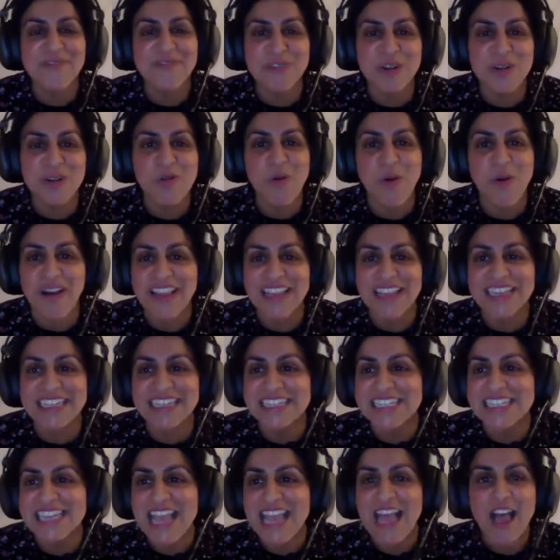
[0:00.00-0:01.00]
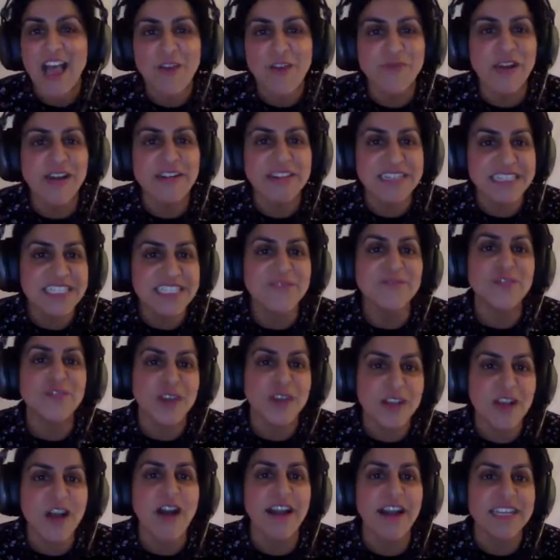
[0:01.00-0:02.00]
that required a very
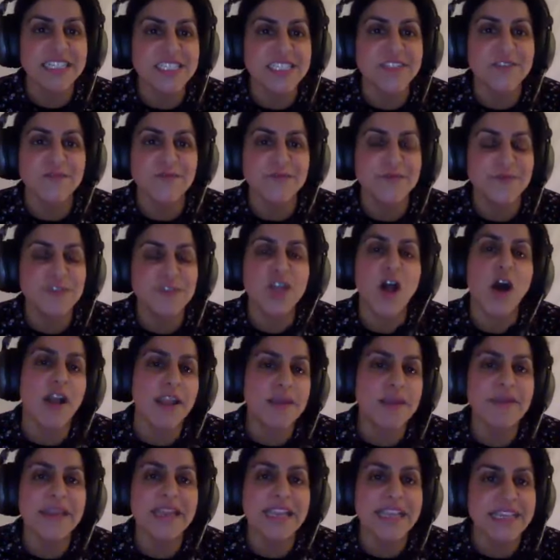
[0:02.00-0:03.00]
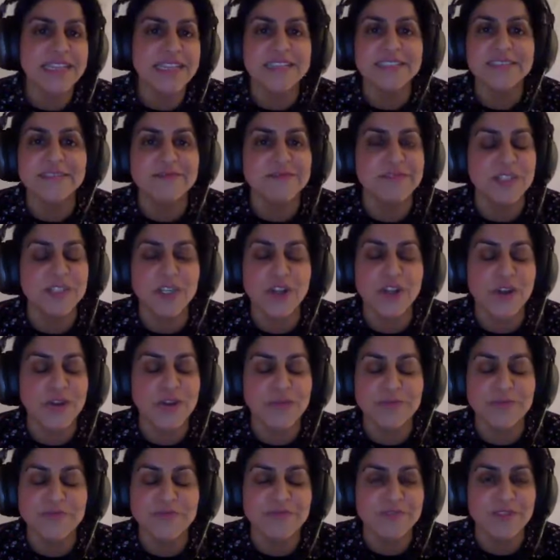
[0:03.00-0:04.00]
different kind of timing and you
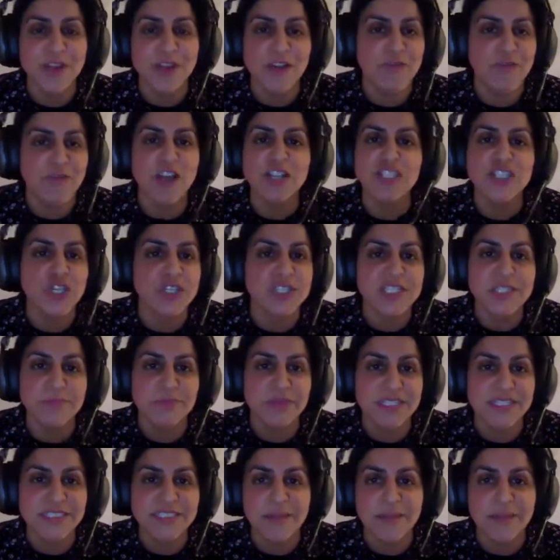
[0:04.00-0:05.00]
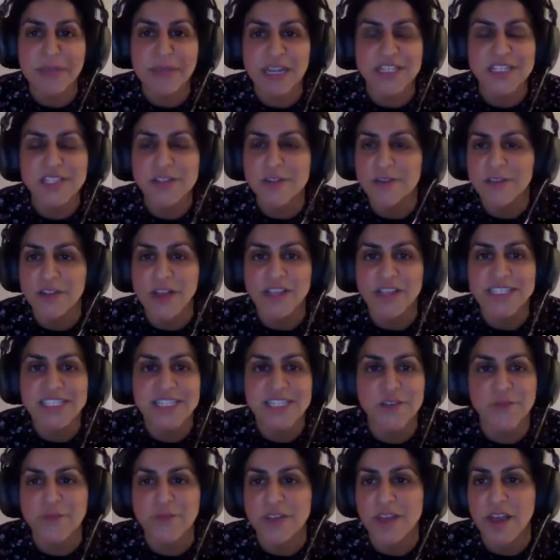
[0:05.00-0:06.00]
know adjustment i mean I, st- I
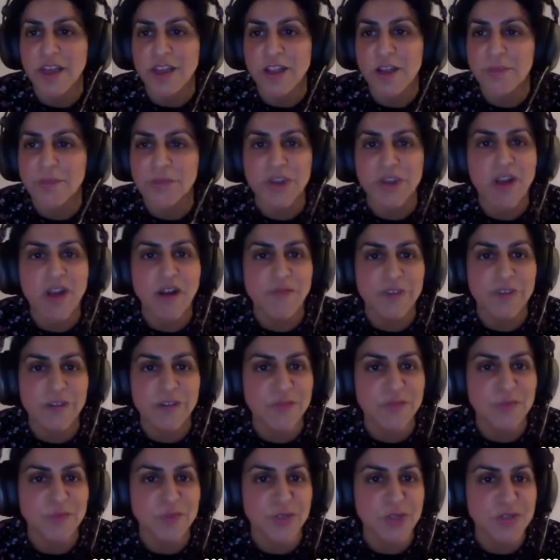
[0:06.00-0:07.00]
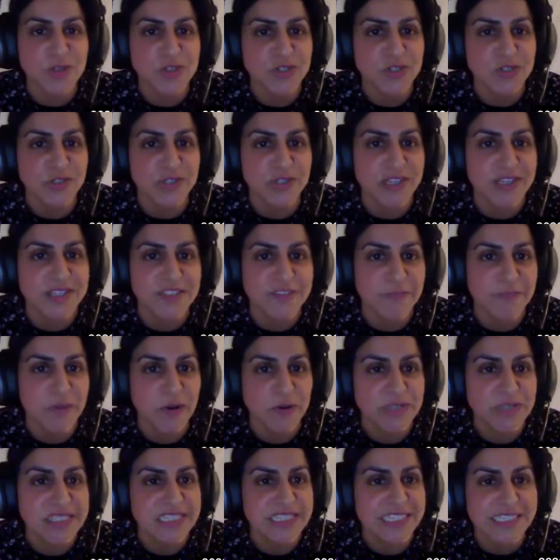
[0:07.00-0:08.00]
still feel like i'm recovering from those two years of
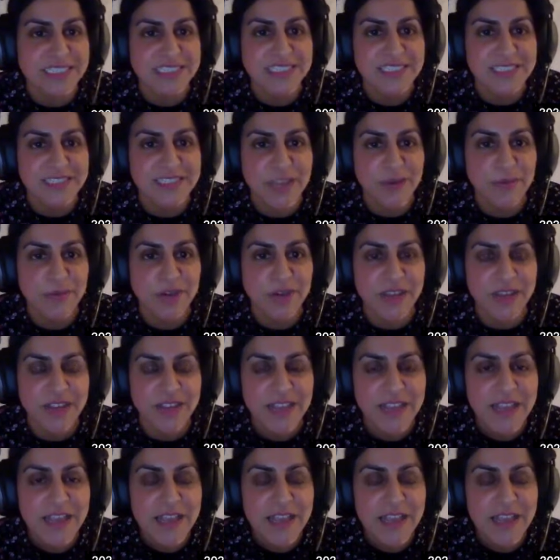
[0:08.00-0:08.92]
politics because they were